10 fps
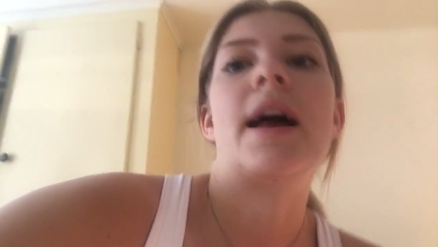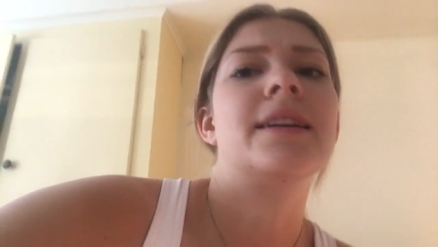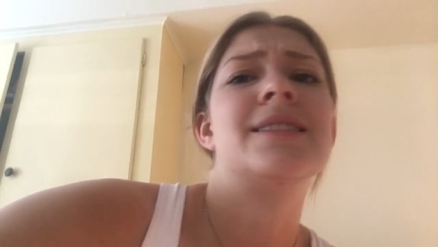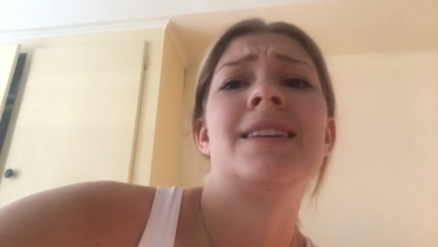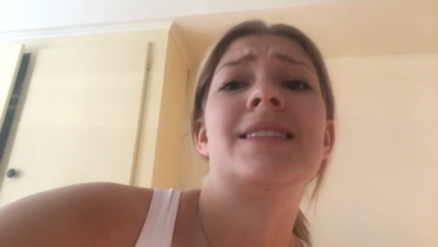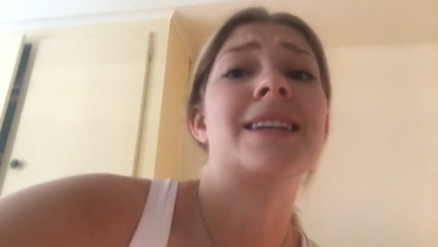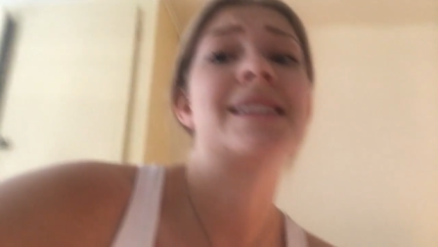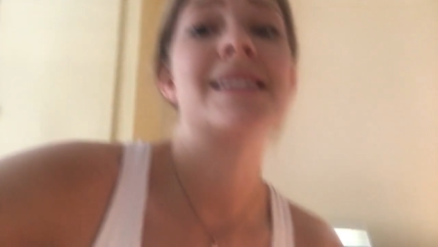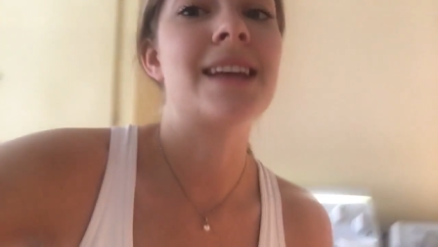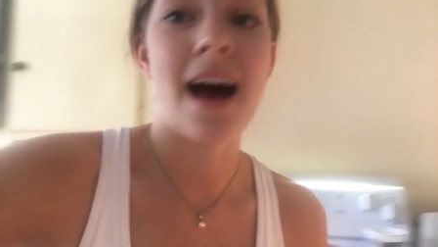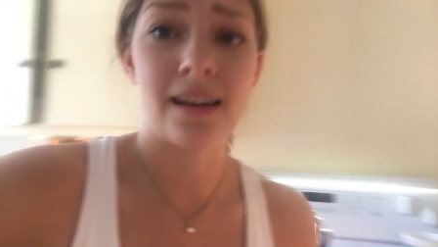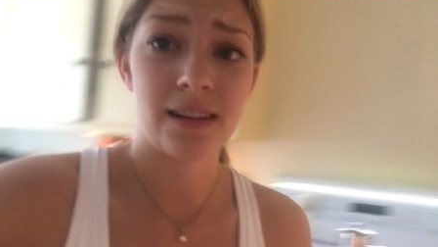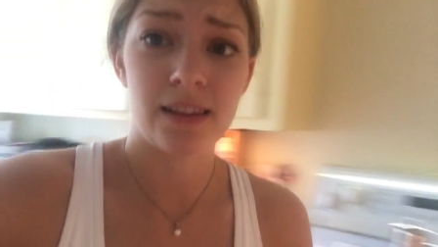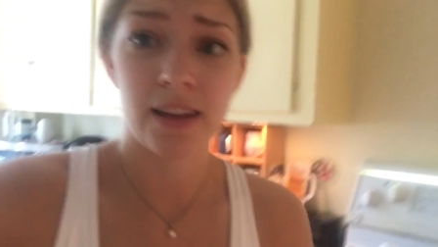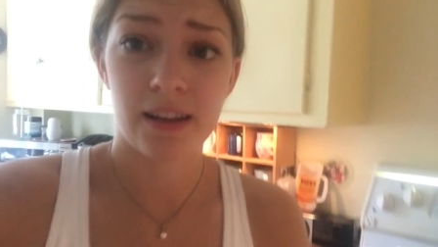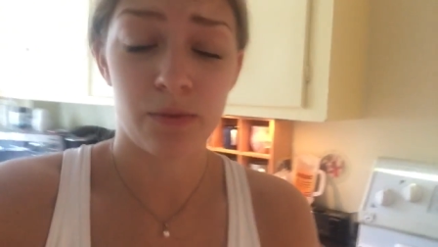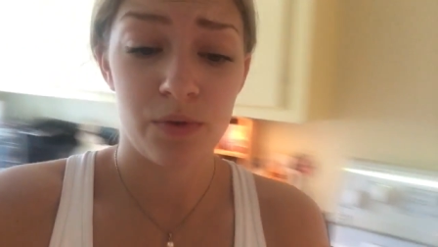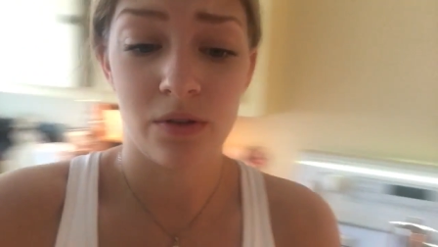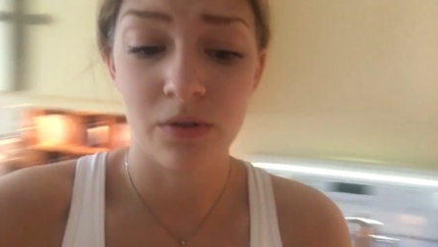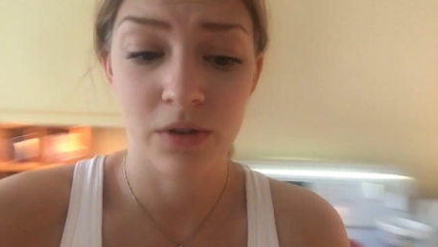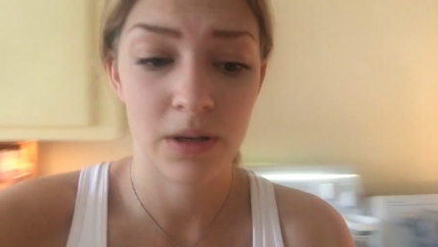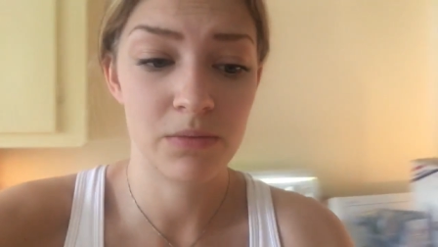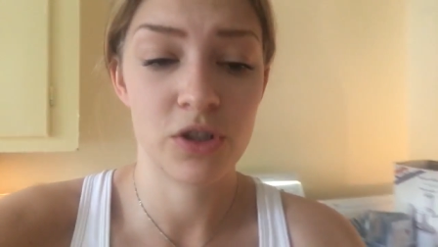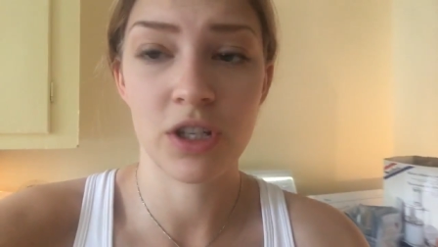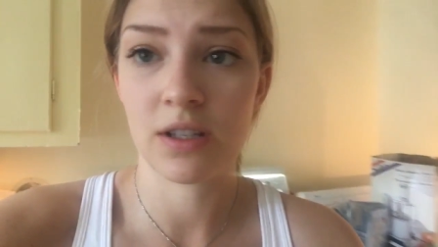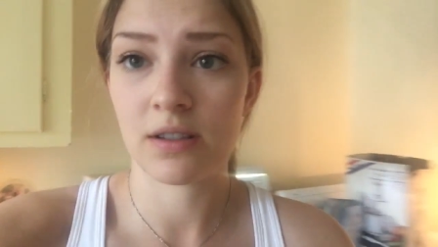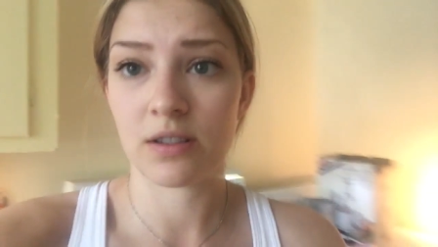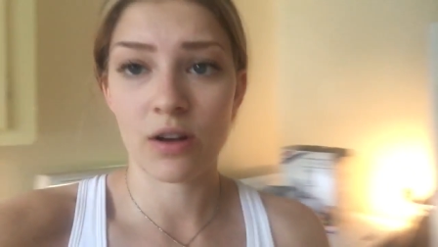and it tastes exactly like real cream cheese.